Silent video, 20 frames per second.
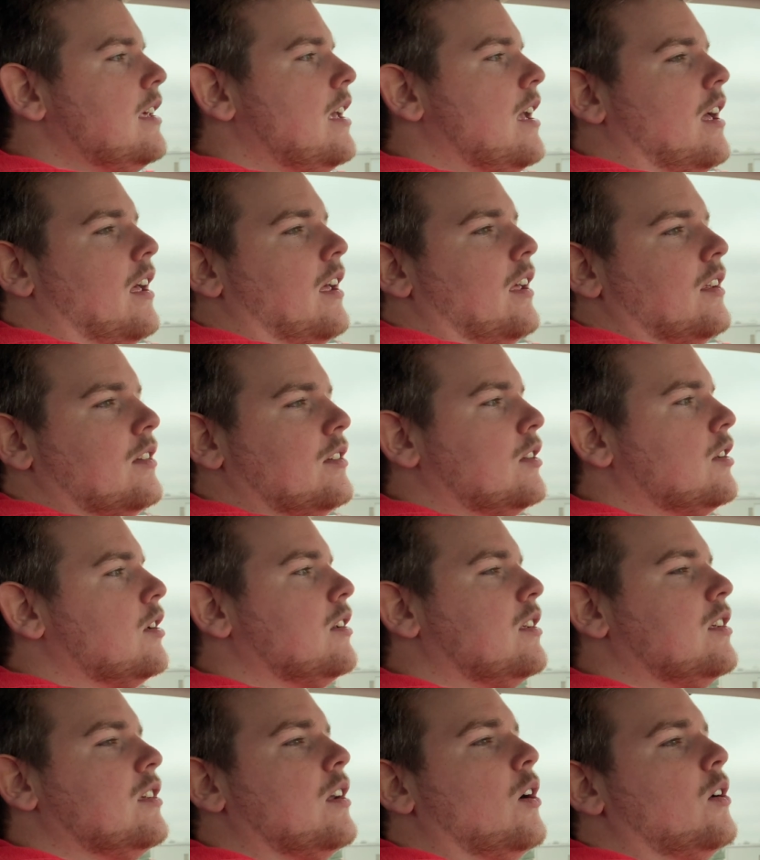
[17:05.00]
Yeah,
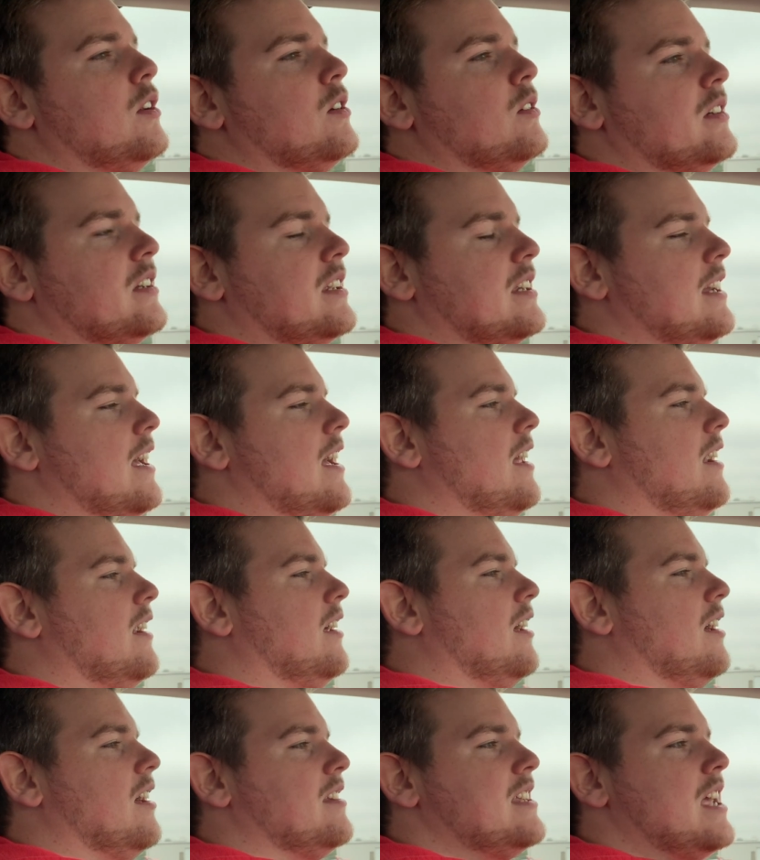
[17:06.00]
you're looking at
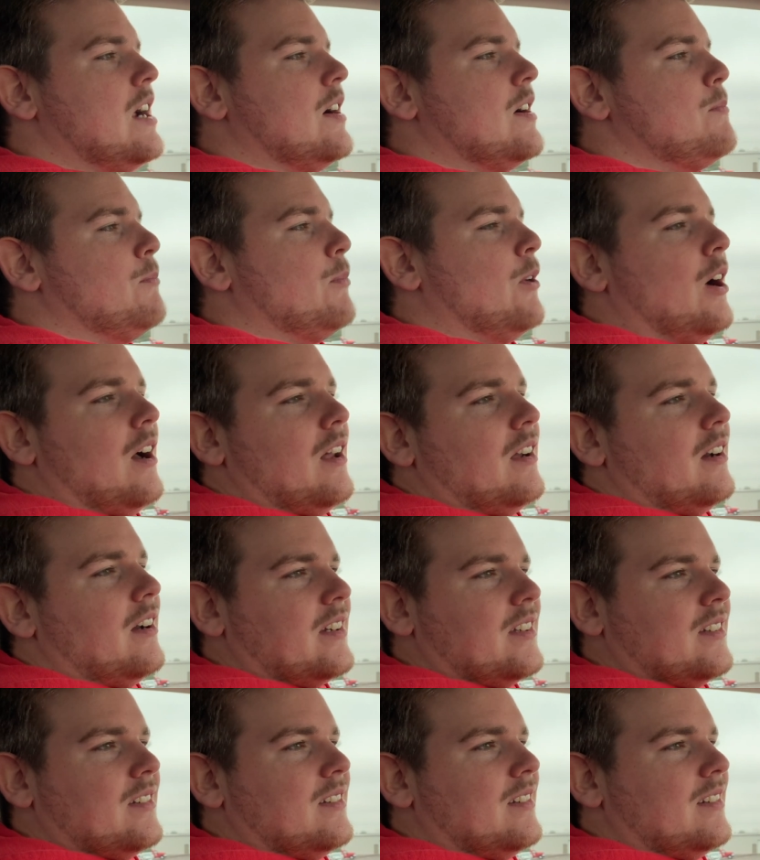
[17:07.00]
a dairy
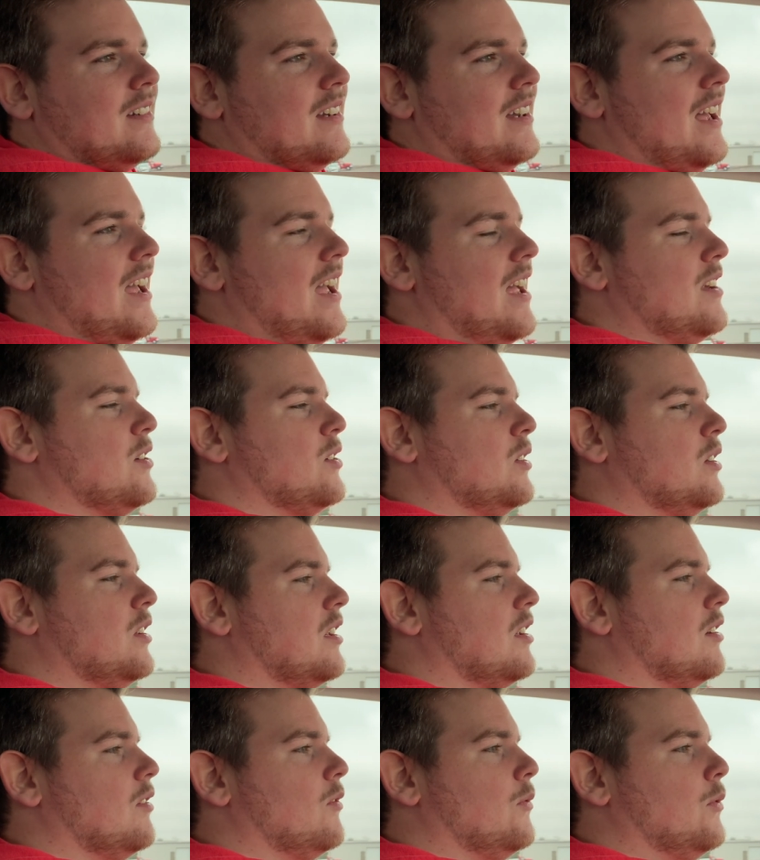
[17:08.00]
product and you're
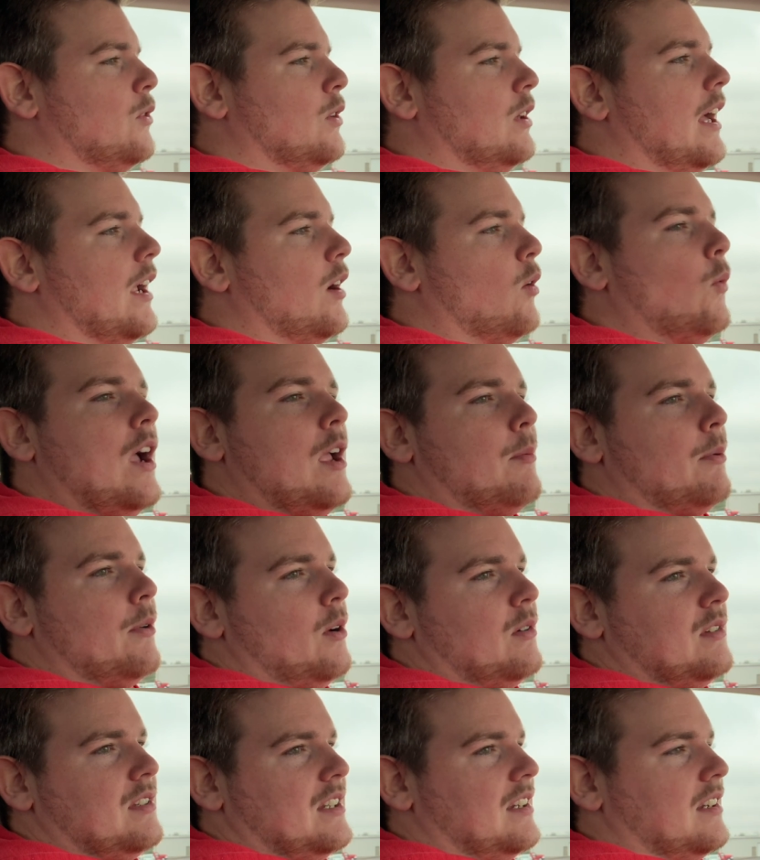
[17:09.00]
looking for like whey
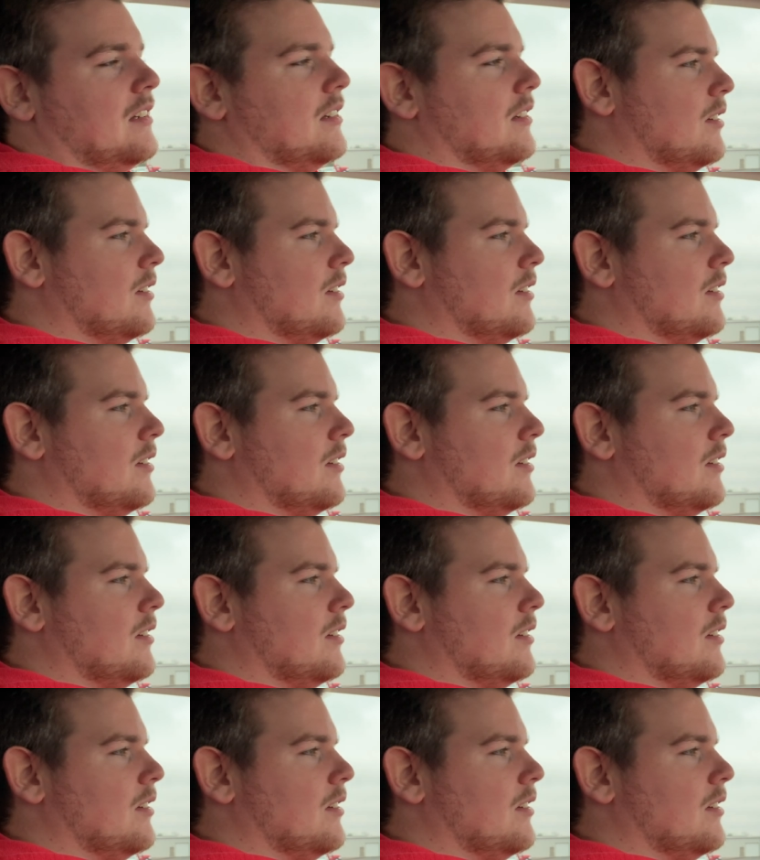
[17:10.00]
protein.